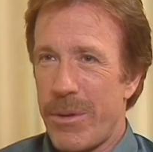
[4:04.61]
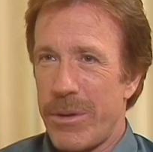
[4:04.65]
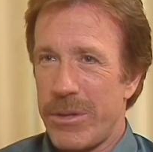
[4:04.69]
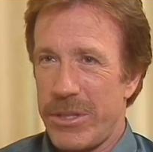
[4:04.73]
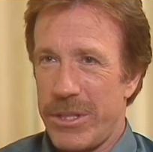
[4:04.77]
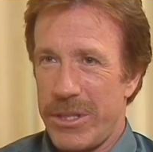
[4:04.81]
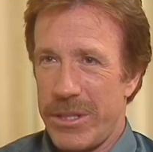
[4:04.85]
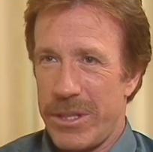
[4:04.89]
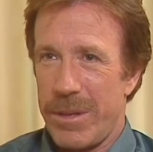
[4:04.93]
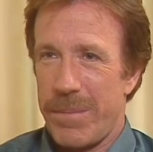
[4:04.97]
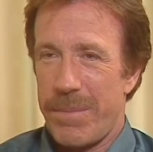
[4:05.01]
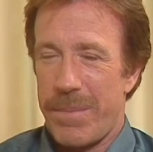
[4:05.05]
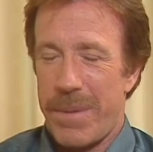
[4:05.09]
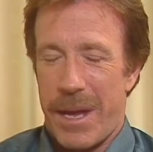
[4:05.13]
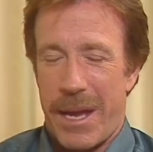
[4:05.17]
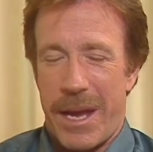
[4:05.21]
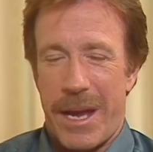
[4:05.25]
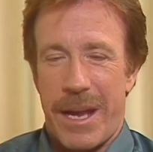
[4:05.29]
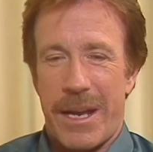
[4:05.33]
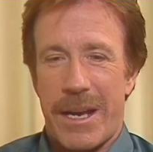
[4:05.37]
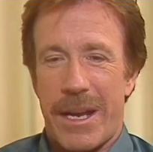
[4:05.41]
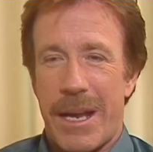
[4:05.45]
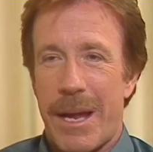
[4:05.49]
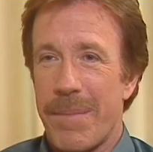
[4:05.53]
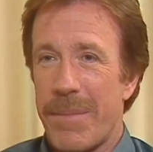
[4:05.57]
and she's in
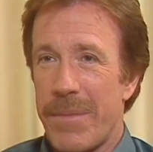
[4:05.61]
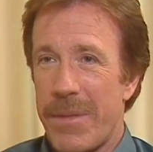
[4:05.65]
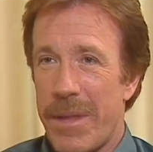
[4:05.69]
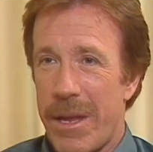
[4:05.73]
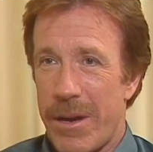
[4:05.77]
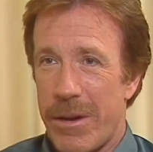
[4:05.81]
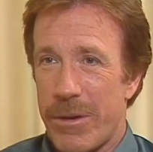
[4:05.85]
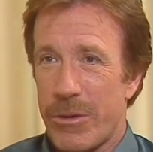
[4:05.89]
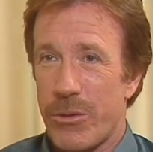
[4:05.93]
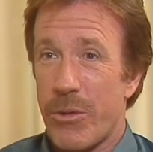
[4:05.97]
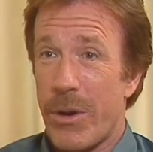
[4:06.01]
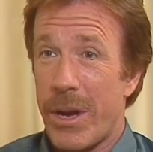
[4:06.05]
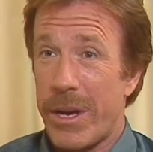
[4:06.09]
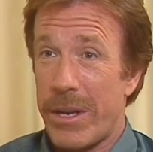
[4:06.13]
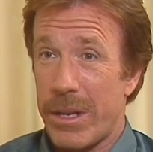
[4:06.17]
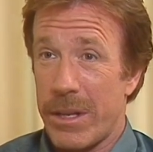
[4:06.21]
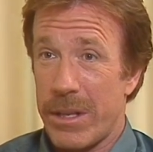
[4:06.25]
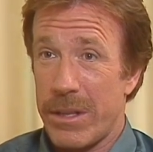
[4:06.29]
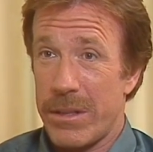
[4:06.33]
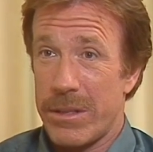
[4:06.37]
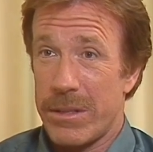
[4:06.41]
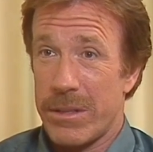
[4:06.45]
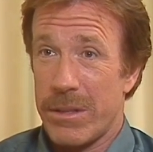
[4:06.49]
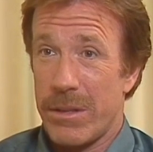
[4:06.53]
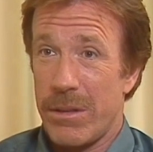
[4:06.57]
pain, and I'm there trying to
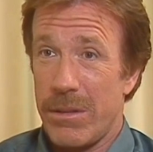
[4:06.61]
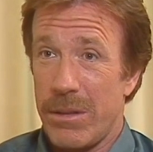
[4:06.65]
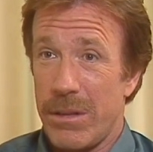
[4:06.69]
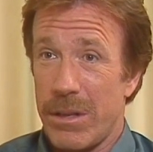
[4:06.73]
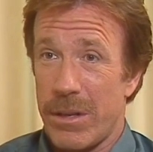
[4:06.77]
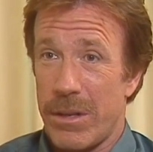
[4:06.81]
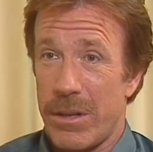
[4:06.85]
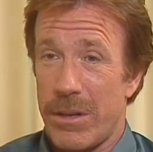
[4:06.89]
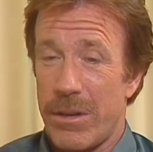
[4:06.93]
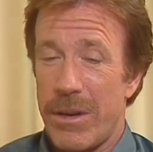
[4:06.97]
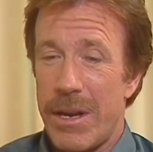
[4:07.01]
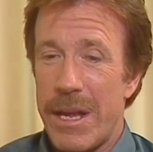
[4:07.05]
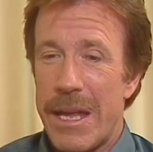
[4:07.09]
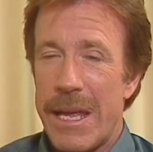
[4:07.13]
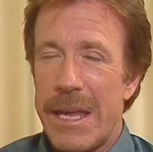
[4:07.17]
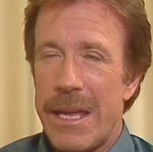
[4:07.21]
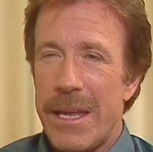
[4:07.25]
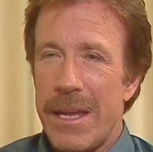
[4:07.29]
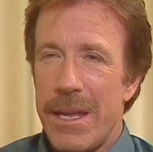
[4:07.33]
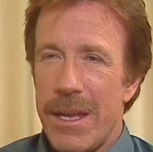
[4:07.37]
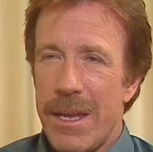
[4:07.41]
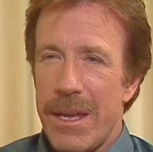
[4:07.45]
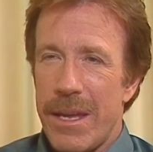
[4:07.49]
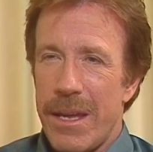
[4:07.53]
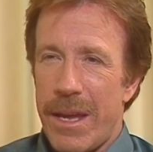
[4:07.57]
console her.
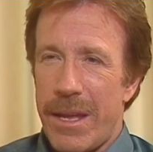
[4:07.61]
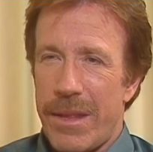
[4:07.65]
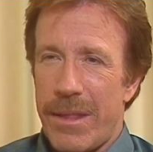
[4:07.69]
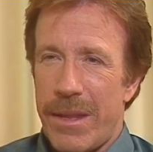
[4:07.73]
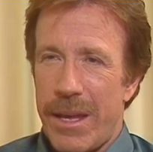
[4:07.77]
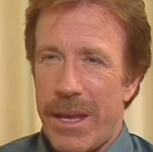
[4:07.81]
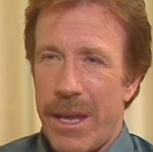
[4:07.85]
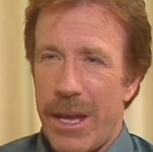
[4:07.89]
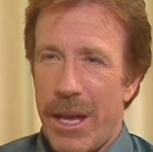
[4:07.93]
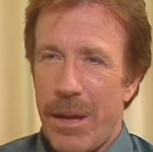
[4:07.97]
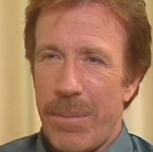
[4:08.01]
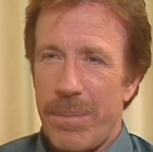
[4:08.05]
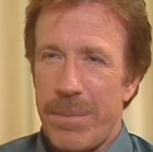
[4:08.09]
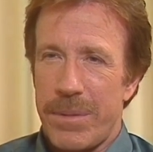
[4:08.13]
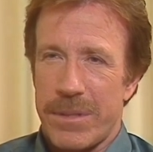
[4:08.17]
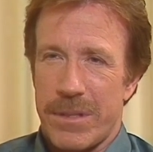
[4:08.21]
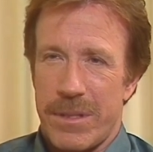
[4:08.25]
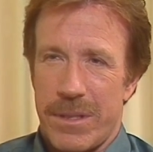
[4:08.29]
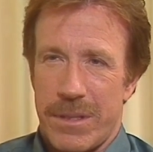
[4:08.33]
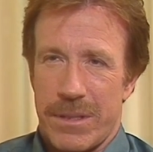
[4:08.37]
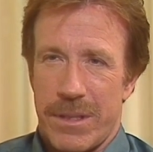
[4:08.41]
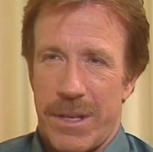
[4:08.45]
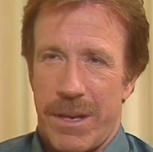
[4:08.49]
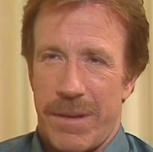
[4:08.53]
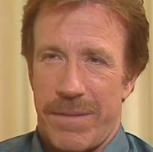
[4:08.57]
And the
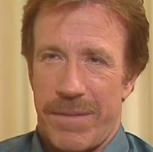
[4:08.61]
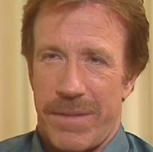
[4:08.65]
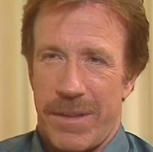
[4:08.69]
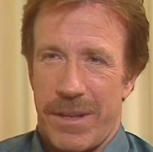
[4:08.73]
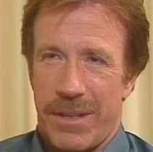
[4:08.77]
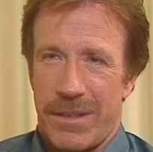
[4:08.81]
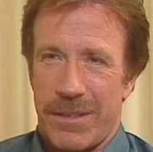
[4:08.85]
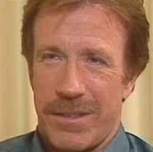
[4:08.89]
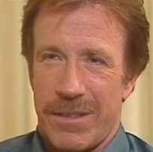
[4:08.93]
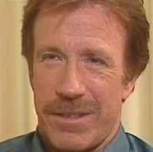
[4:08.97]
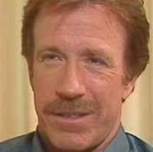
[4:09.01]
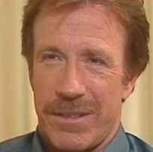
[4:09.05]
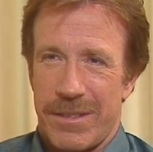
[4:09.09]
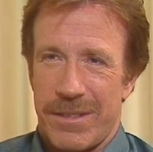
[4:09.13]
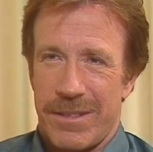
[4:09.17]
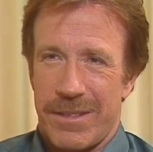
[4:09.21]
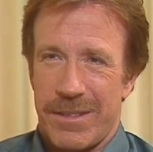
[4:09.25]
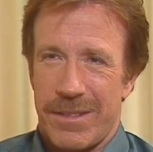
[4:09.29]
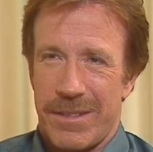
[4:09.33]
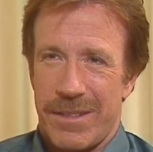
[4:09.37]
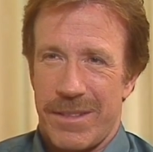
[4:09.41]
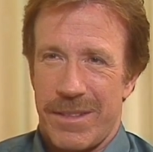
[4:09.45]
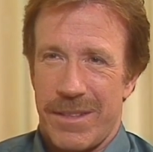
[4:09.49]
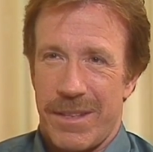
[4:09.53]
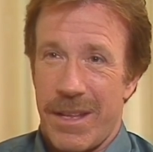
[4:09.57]
helplessness I felt
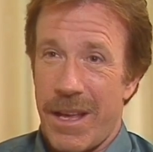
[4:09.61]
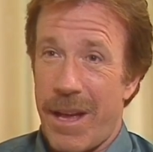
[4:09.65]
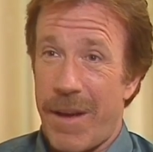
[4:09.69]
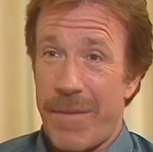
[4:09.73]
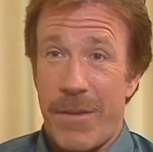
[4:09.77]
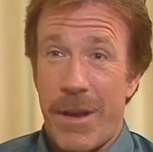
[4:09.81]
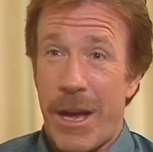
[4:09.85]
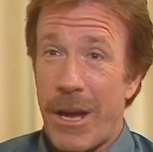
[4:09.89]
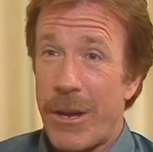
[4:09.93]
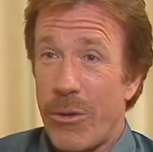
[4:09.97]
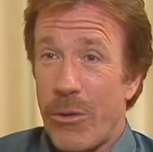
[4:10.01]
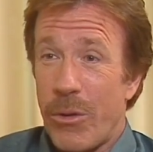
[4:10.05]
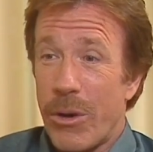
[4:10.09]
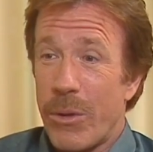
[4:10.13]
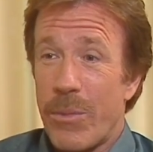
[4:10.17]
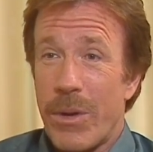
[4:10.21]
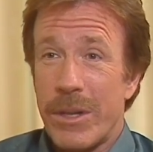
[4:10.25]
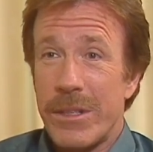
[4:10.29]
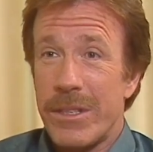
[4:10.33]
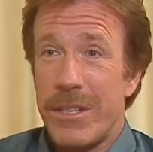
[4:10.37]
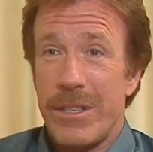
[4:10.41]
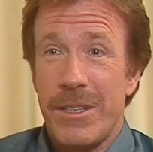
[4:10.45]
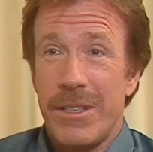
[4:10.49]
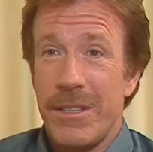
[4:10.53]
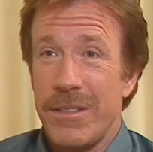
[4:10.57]
of not knowing what
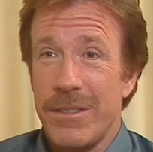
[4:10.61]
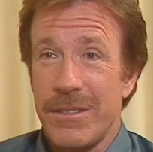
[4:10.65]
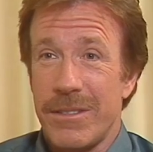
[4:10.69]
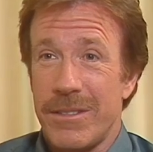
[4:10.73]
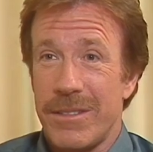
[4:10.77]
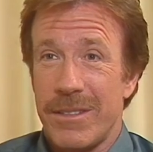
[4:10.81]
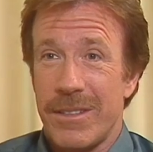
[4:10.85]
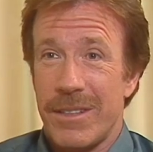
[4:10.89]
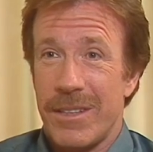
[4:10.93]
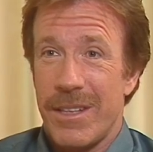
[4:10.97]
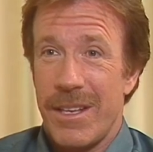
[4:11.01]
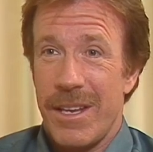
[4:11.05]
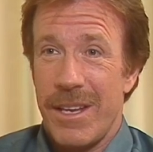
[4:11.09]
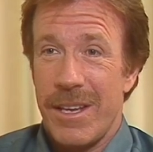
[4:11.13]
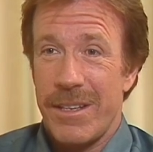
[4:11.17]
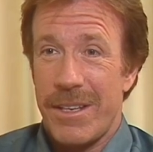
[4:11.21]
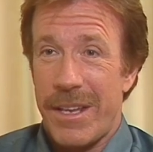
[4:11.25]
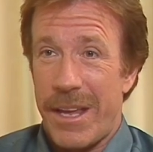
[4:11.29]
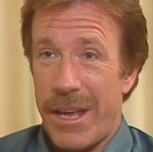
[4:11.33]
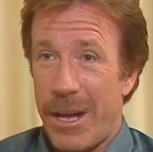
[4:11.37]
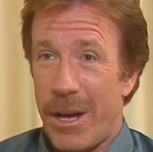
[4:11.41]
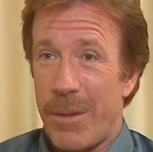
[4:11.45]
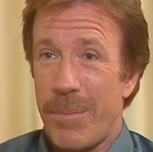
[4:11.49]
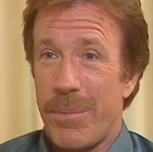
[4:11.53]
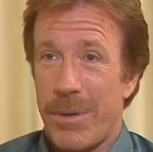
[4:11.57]
to do to
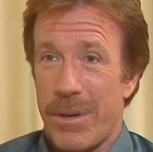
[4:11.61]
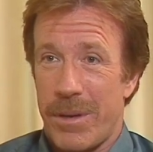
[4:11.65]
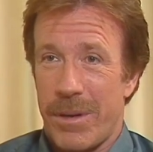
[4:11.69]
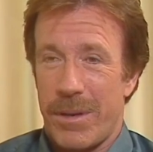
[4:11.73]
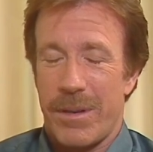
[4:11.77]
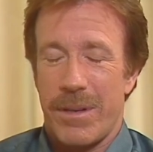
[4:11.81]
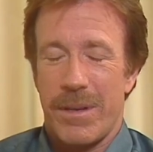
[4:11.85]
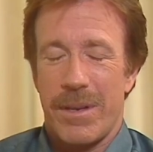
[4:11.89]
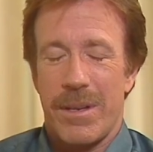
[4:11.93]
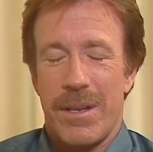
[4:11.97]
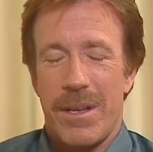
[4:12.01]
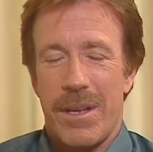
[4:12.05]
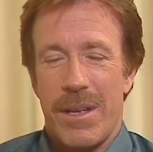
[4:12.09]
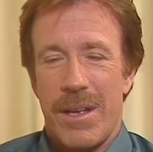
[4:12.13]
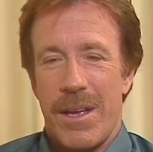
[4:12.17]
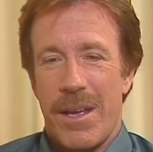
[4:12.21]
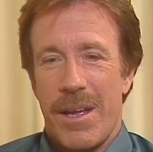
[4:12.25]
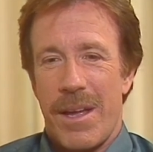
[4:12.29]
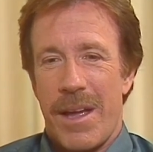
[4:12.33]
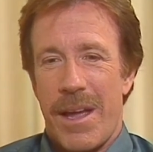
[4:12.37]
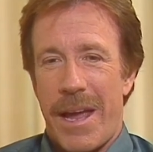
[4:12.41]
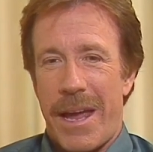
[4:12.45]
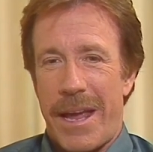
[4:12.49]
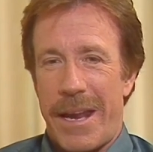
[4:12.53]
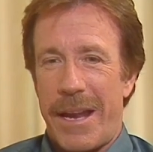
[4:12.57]
help her.
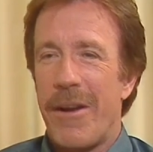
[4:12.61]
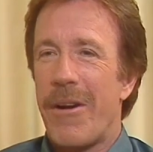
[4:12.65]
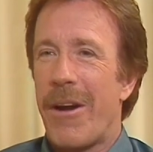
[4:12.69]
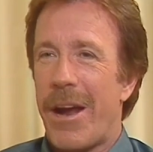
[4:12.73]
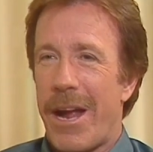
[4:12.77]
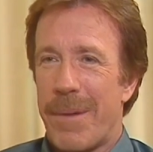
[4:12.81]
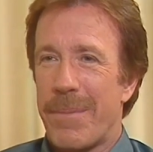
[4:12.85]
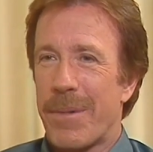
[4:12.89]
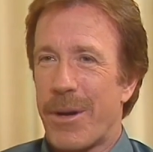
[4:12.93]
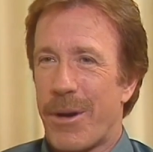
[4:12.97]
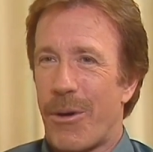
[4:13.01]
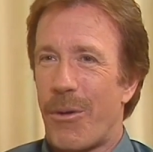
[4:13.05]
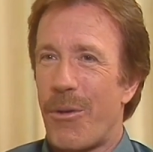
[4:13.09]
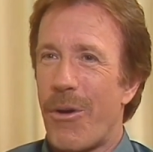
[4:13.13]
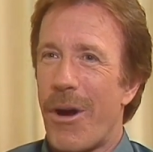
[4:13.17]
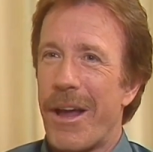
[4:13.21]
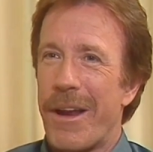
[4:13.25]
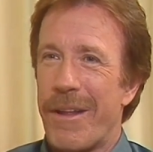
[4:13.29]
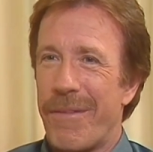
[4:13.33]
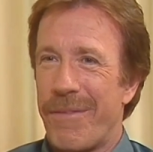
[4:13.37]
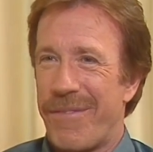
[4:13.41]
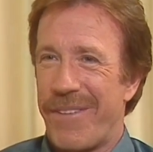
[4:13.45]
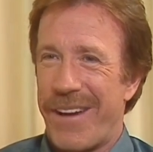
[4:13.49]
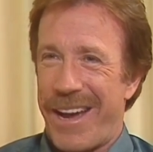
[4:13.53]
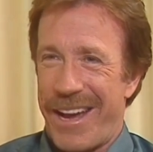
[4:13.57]
And here I am, a
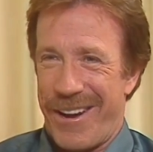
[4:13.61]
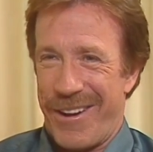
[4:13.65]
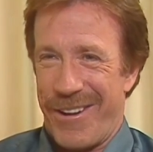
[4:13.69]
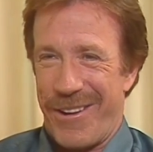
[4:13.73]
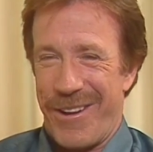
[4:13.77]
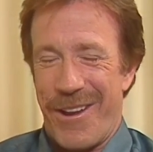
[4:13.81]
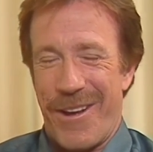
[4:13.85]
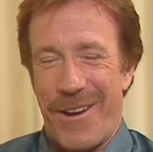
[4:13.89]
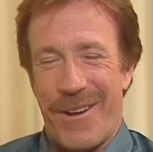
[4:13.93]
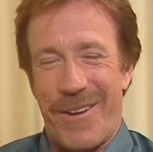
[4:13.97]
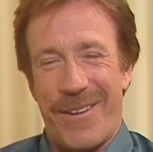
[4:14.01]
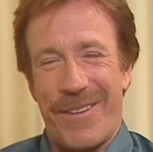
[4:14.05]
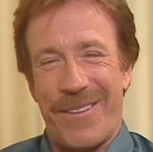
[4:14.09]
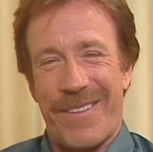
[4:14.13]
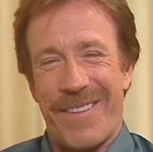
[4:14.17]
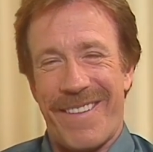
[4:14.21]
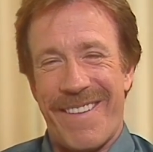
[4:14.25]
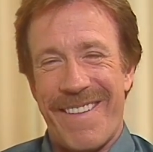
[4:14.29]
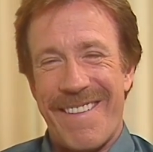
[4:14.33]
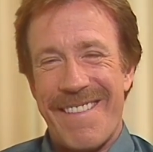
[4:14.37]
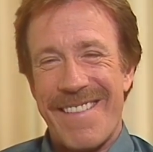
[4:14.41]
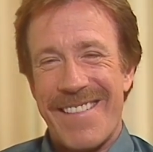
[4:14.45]
karate fighter, you know.